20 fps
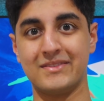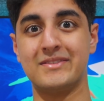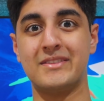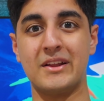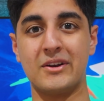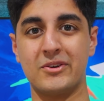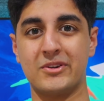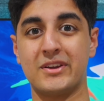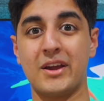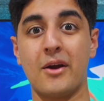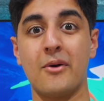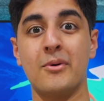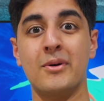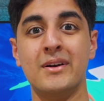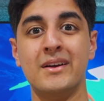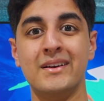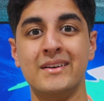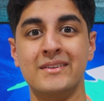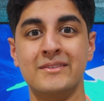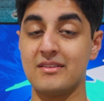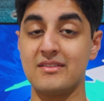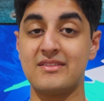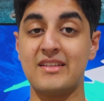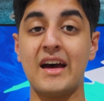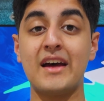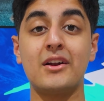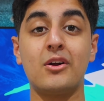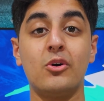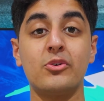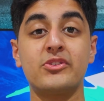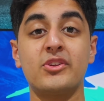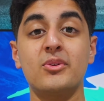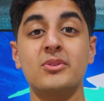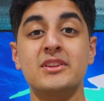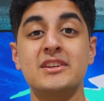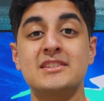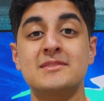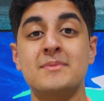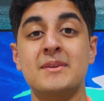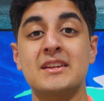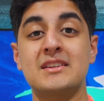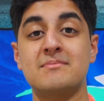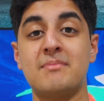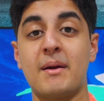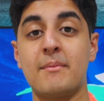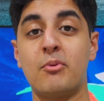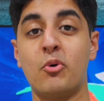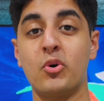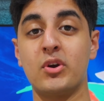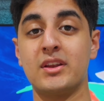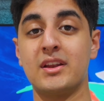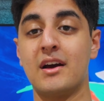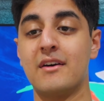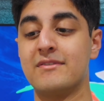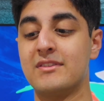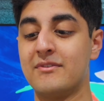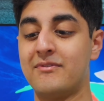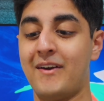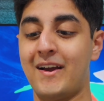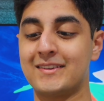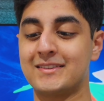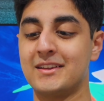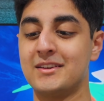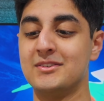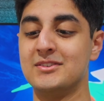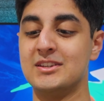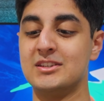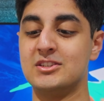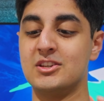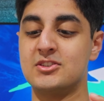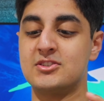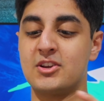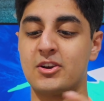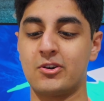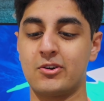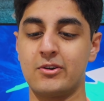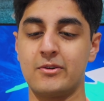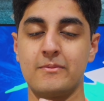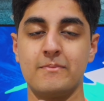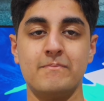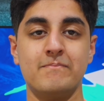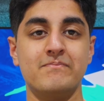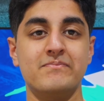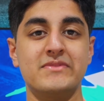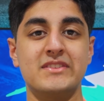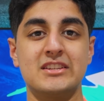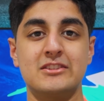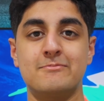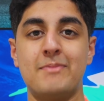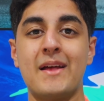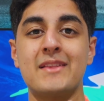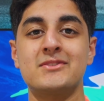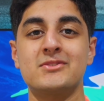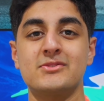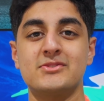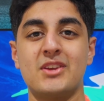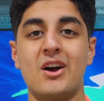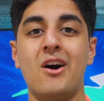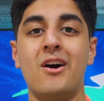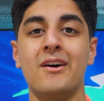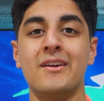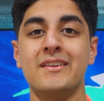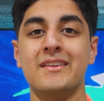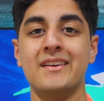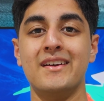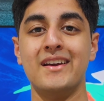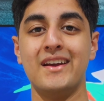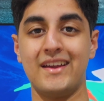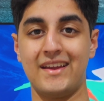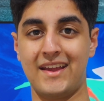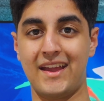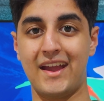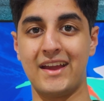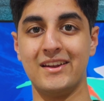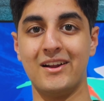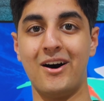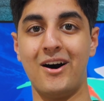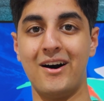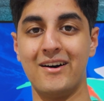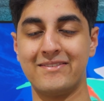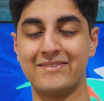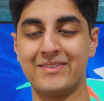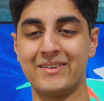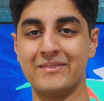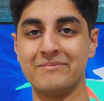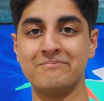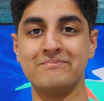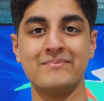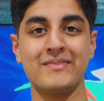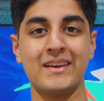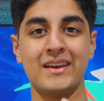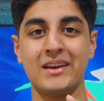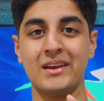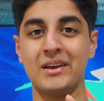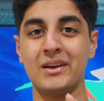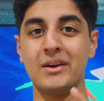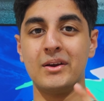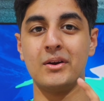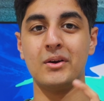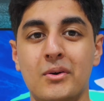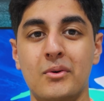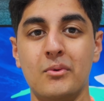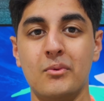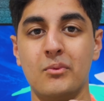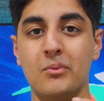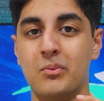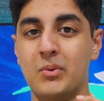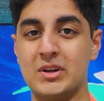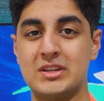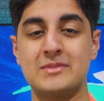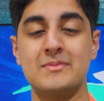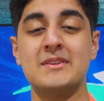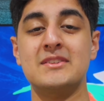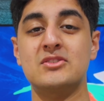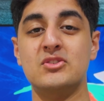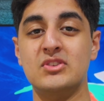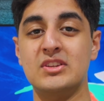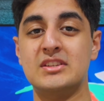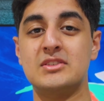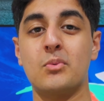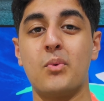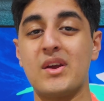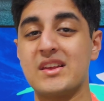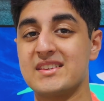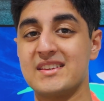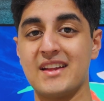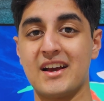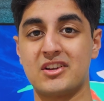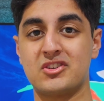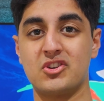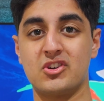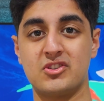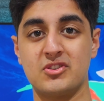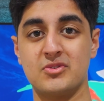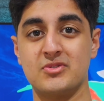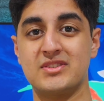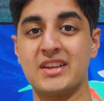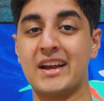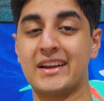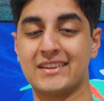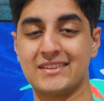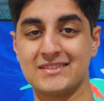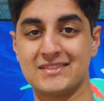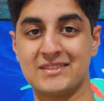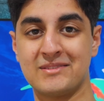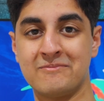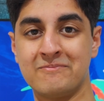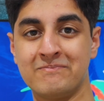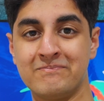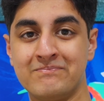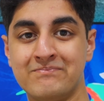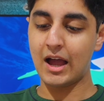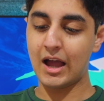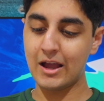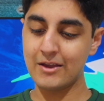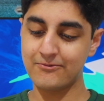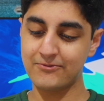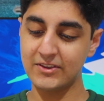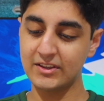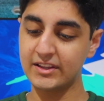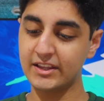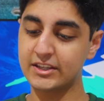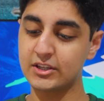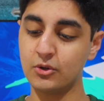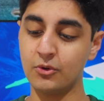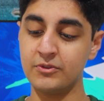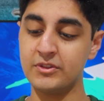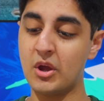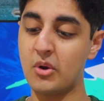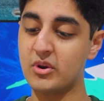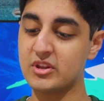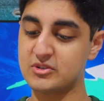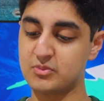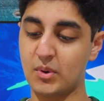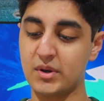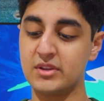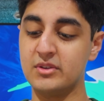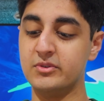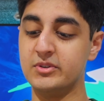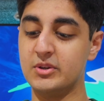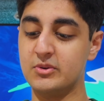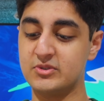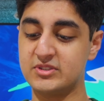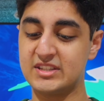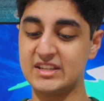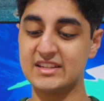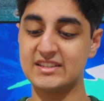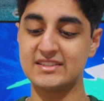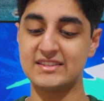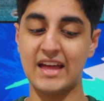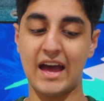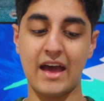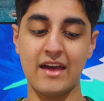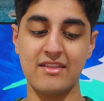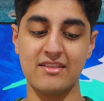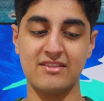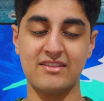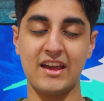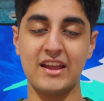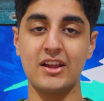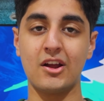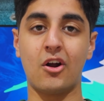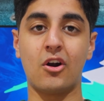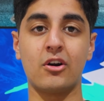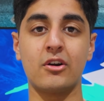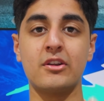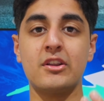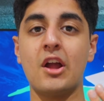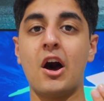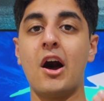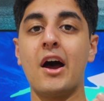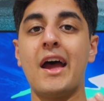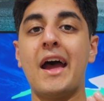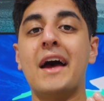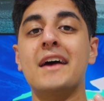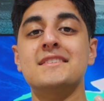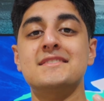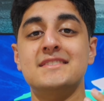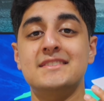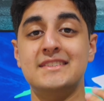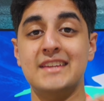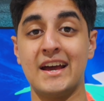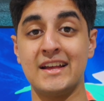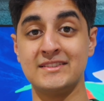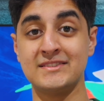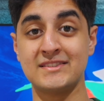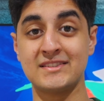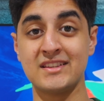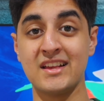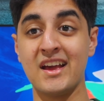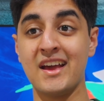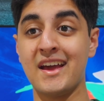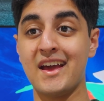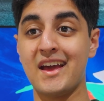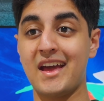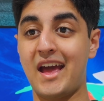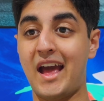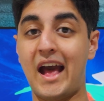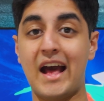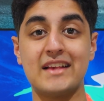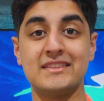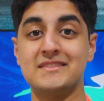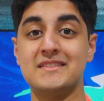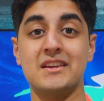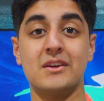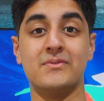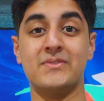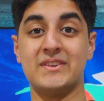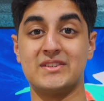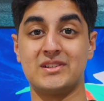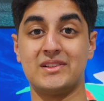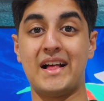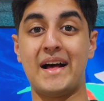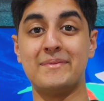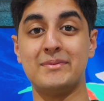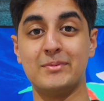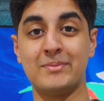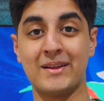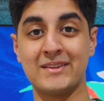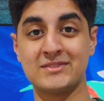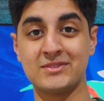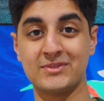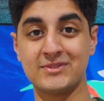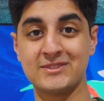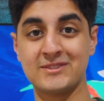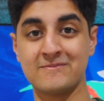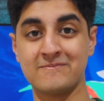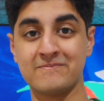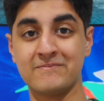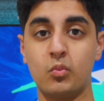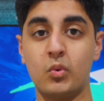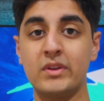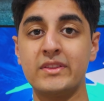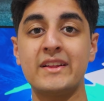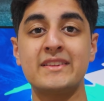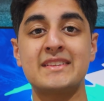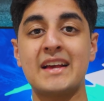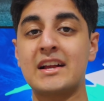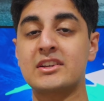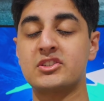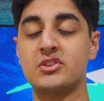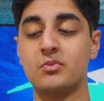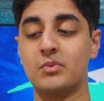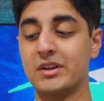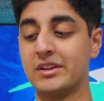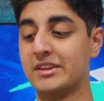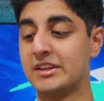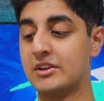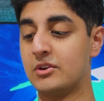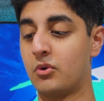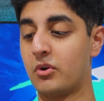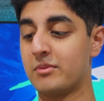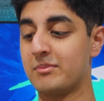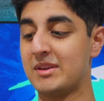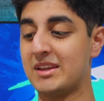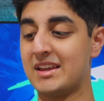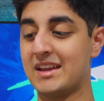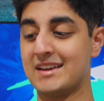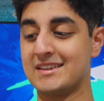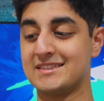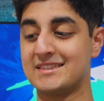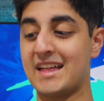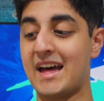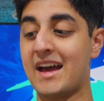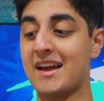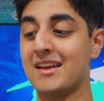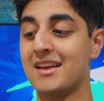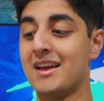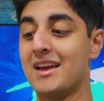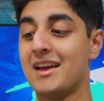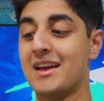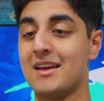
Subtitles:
There you go. That also leads me into my point of the fact that you need to turn these pencils on and off, which means you need to wait an extra 2 seconds. I feel like you'll notice when you use these that they are not as dense as the official Apple Pencils. One that's actually really annoyed me is that